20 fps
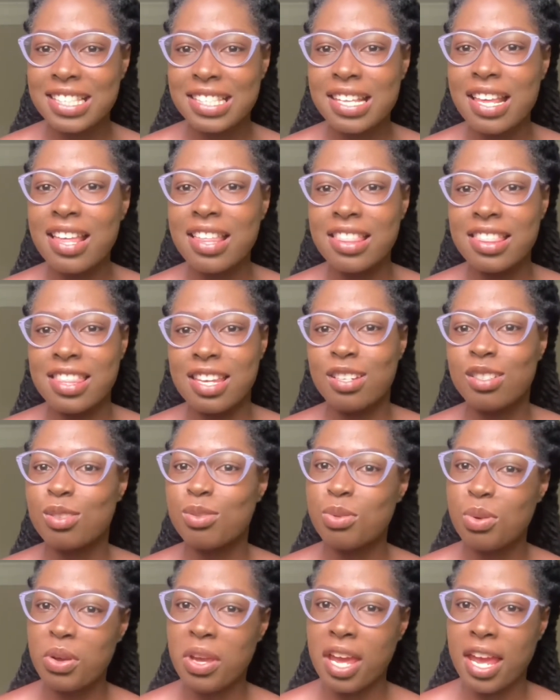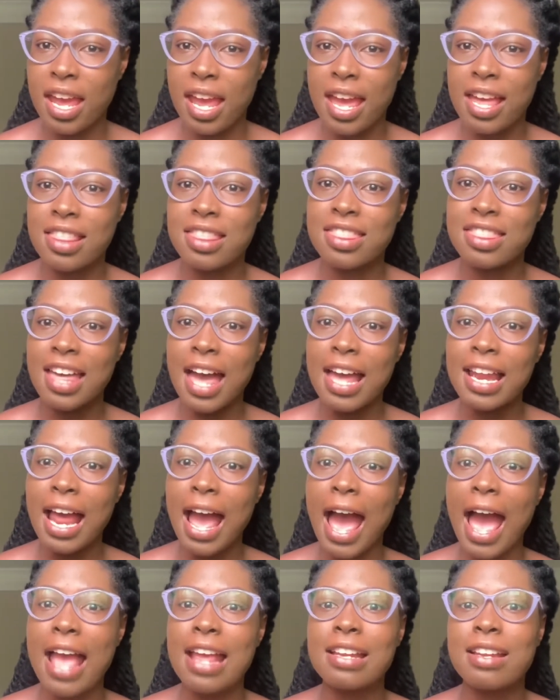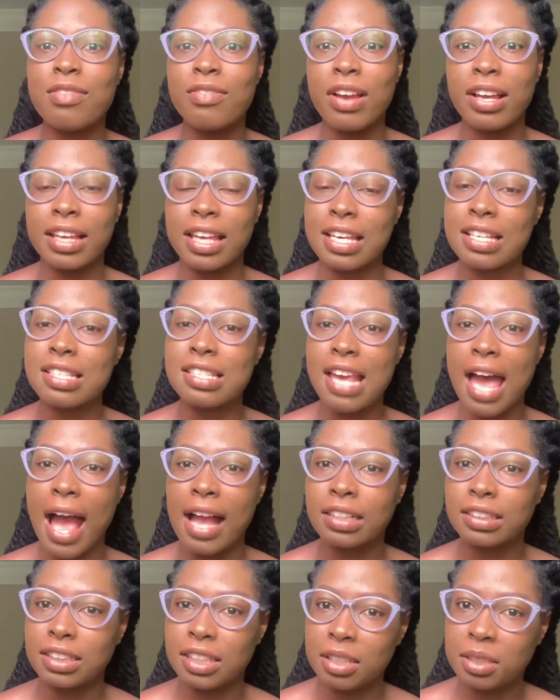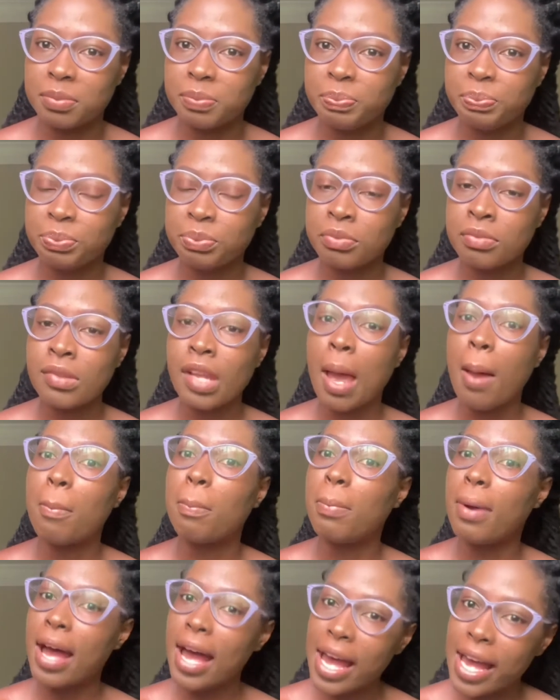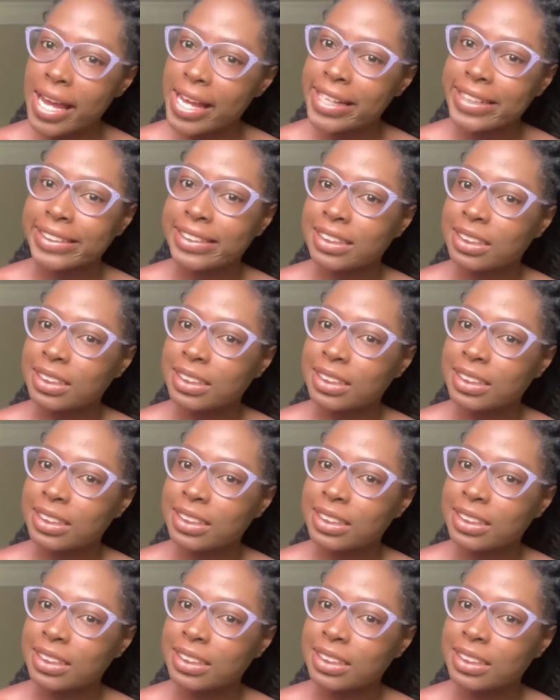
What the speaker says: they do here that I never get tagged in, but